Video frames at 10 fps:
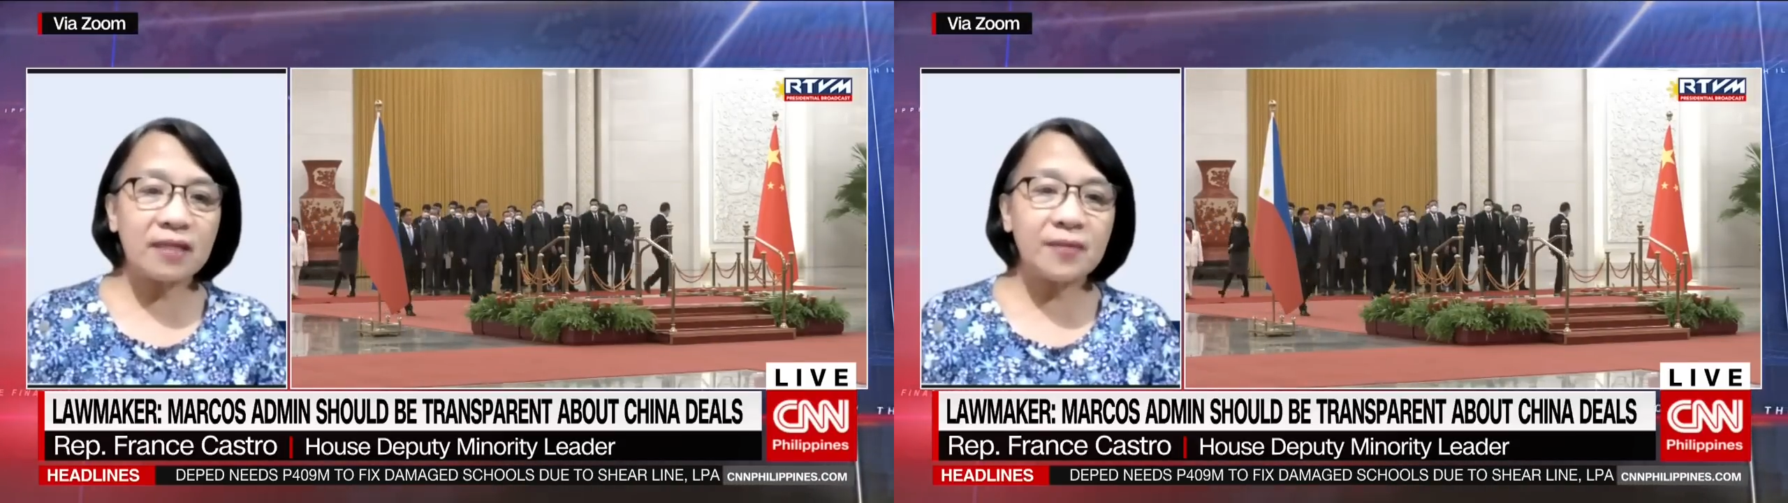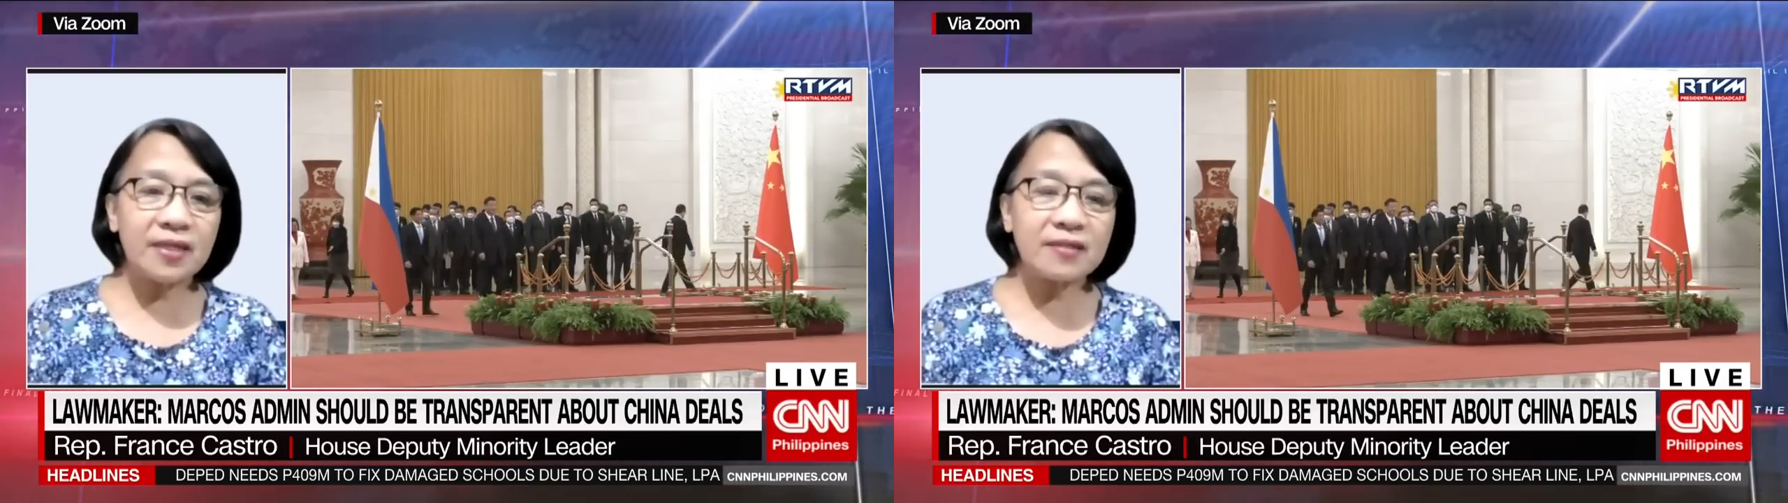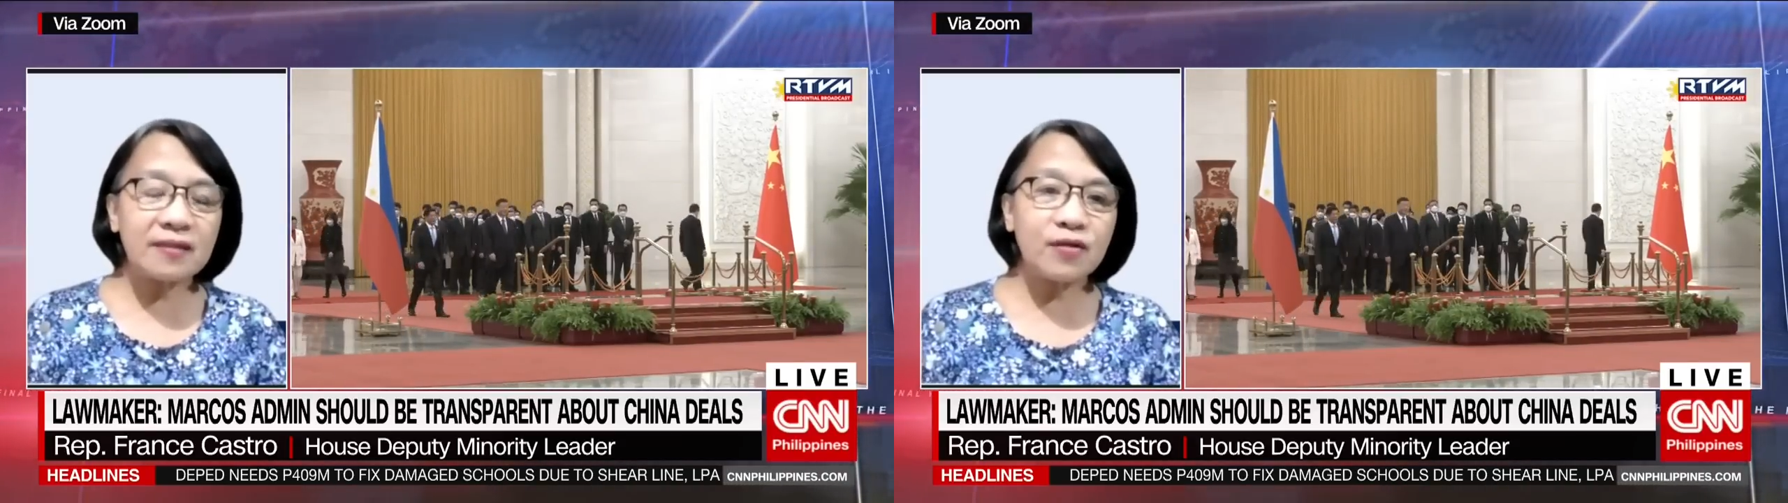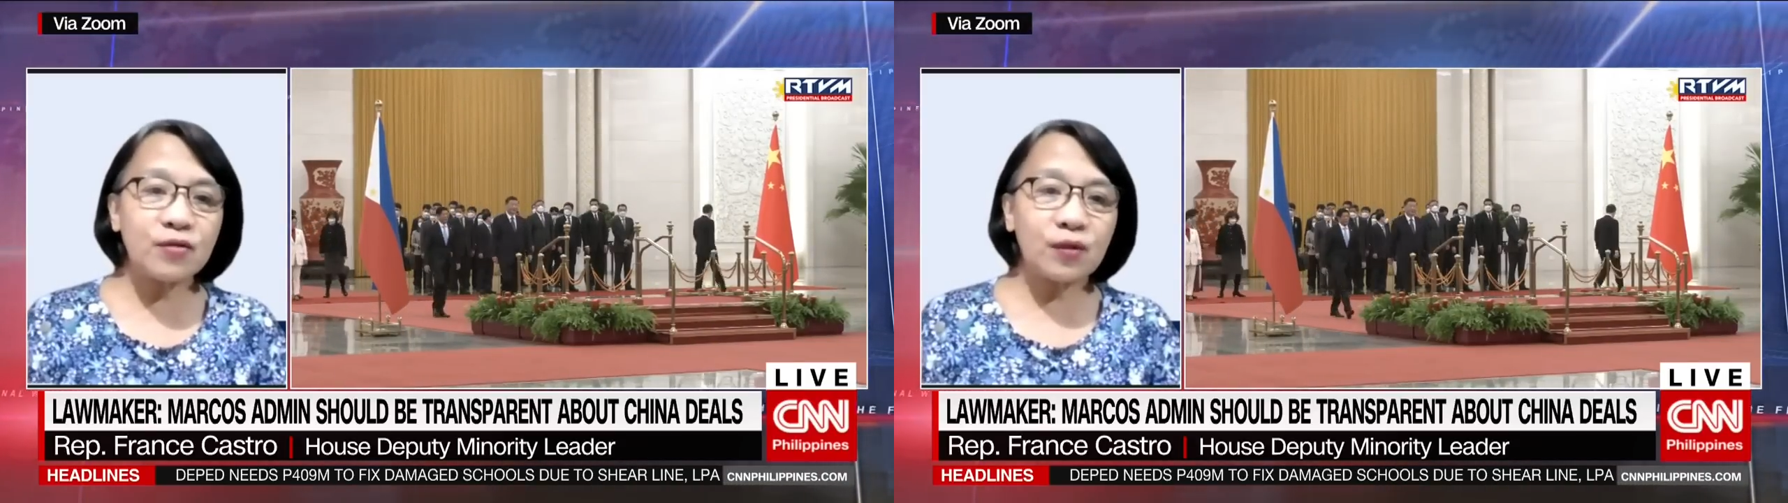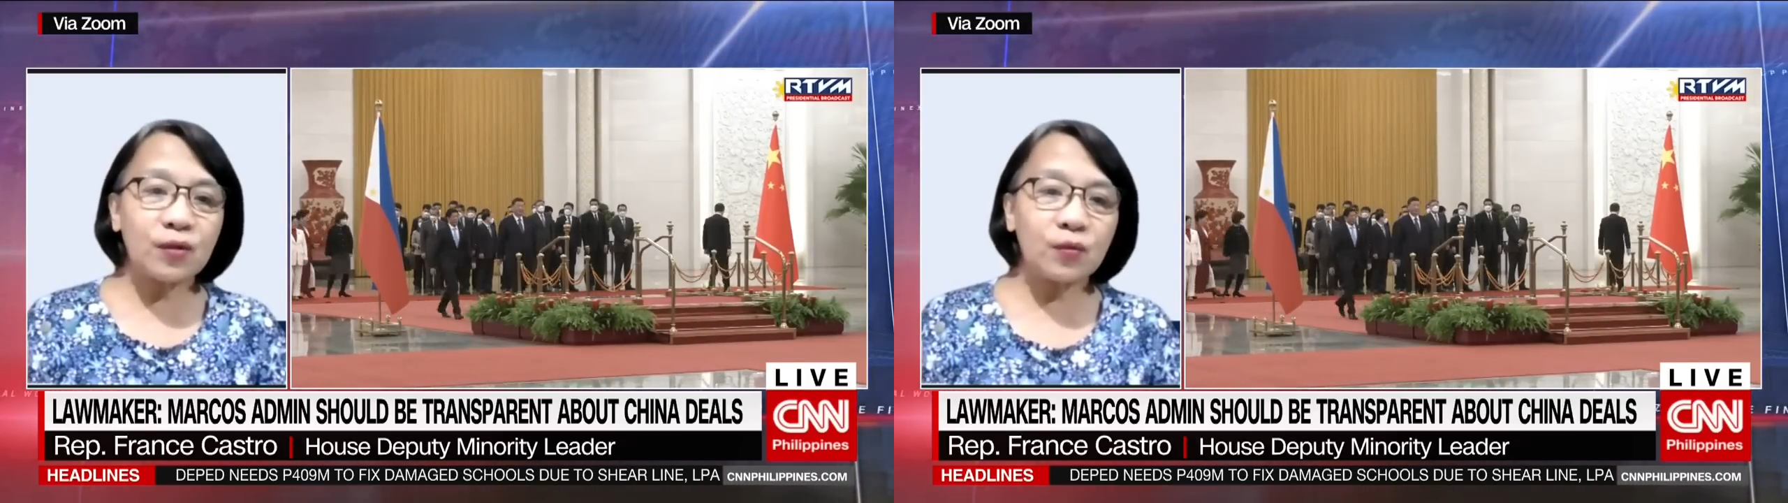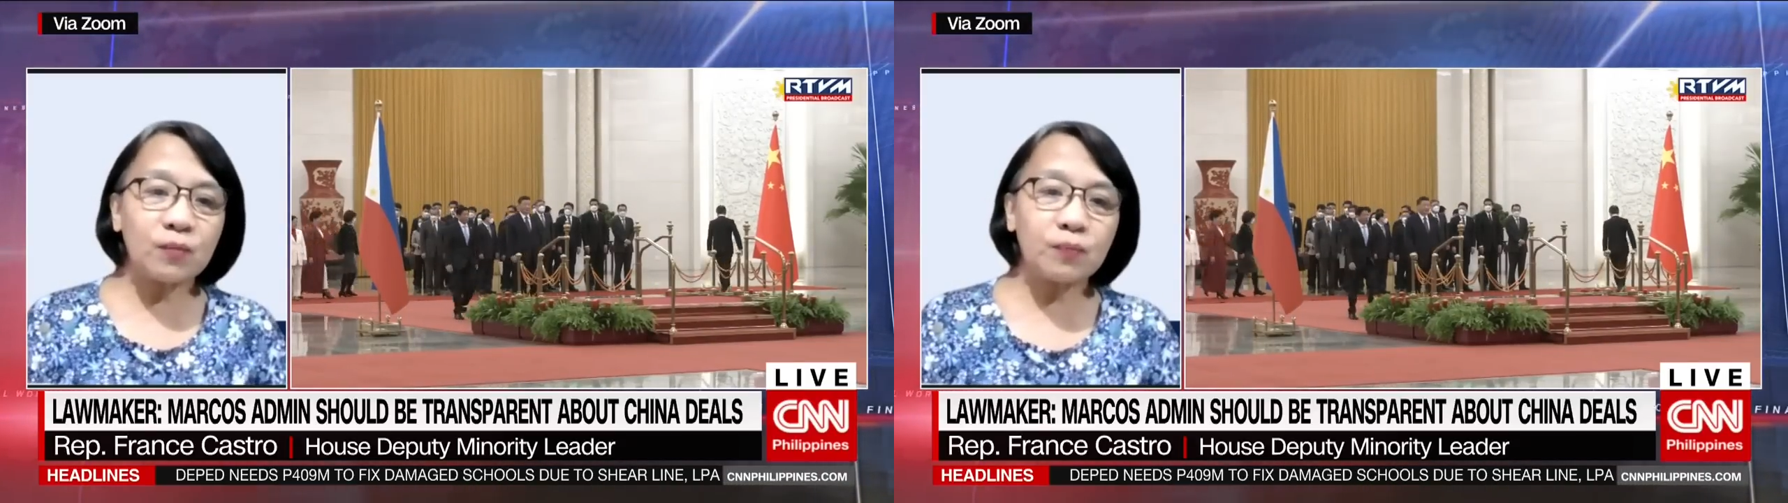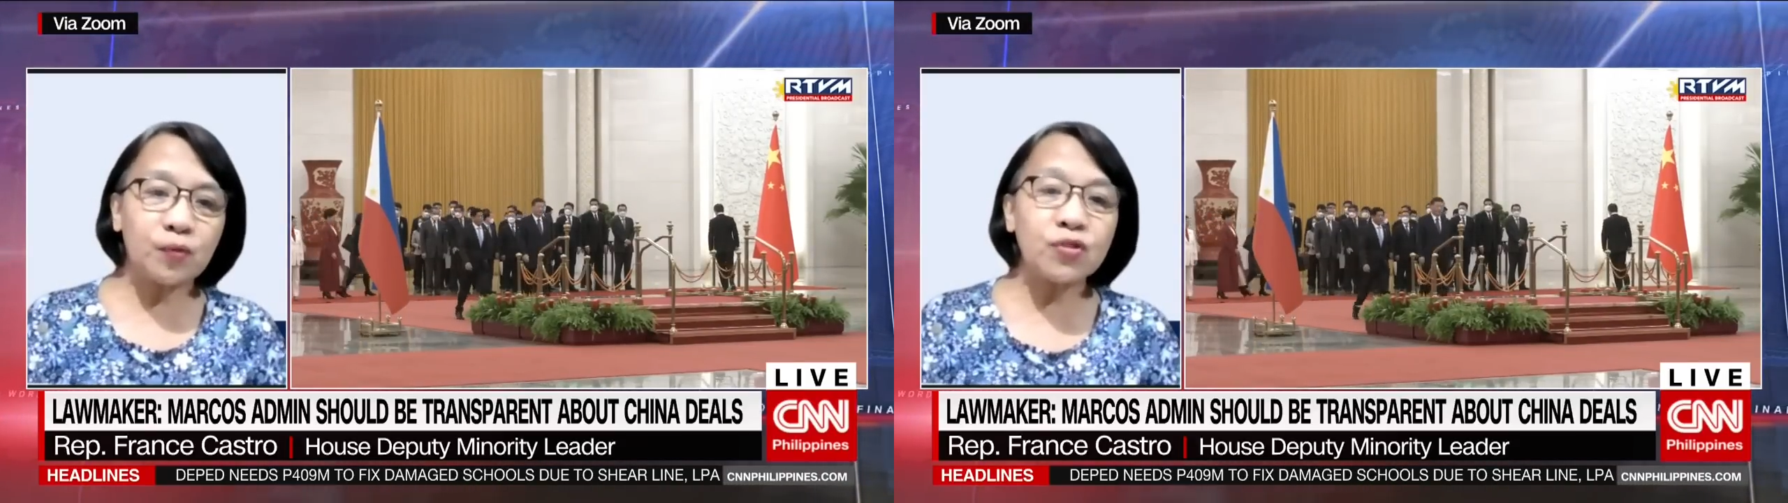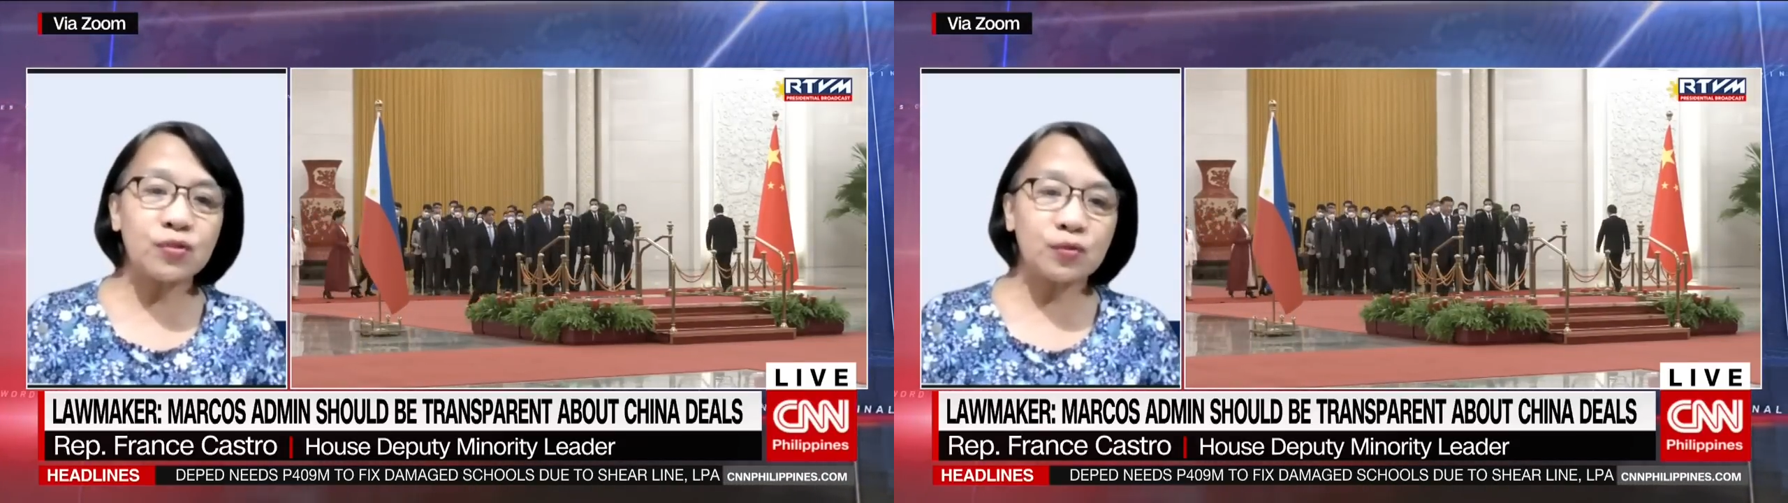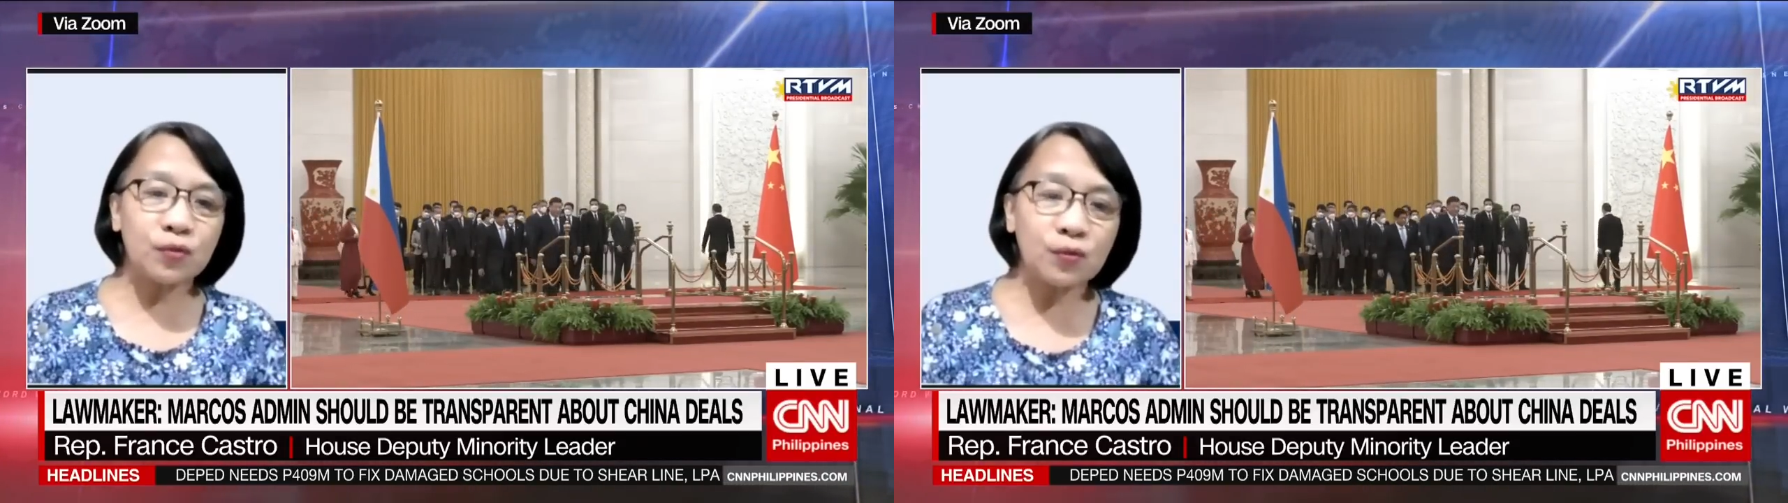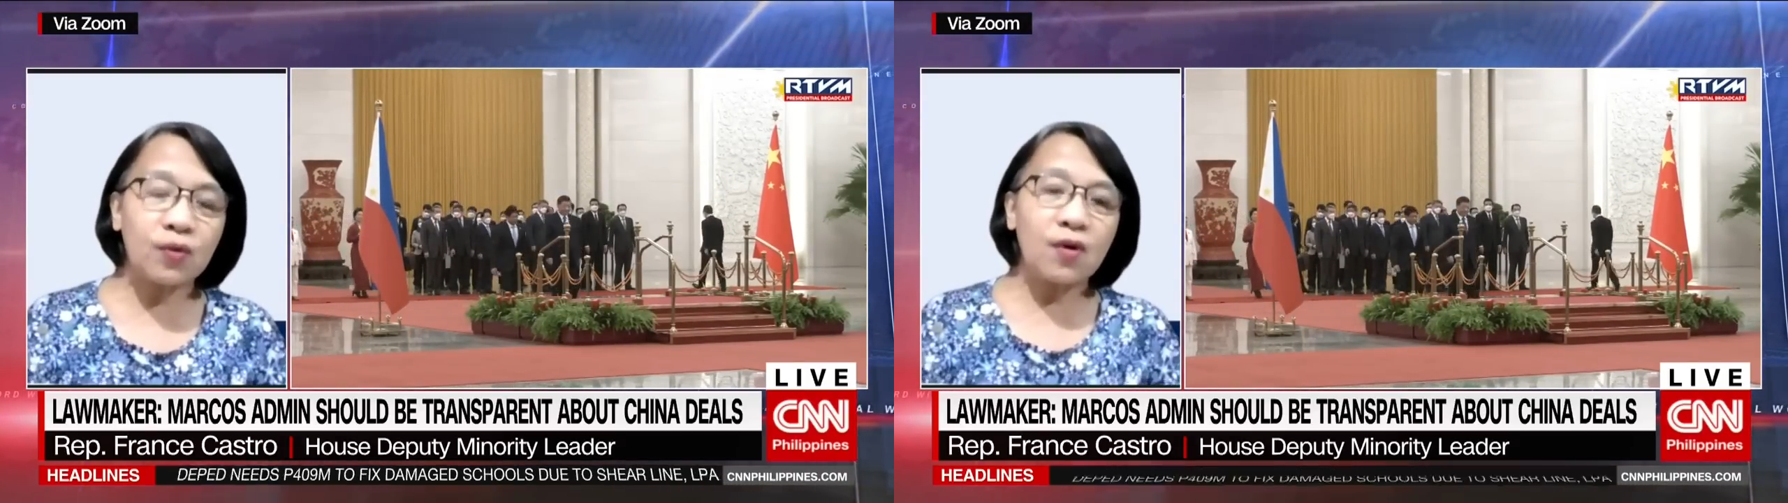administration would push
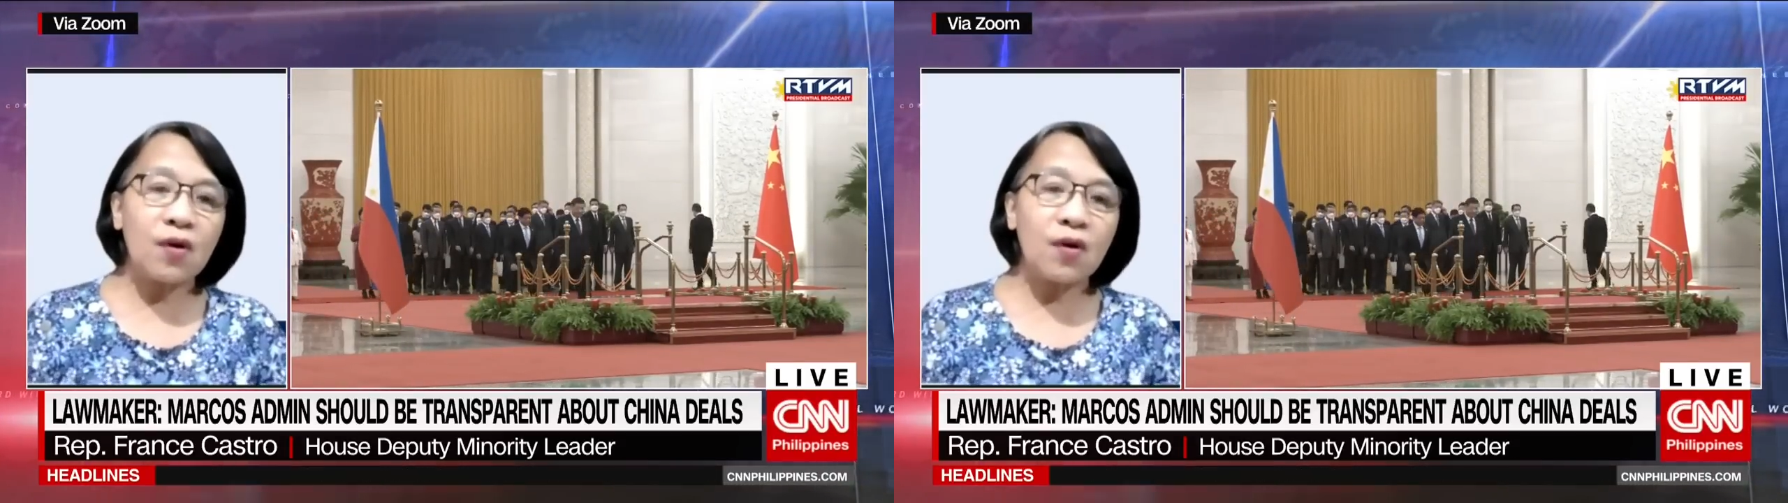through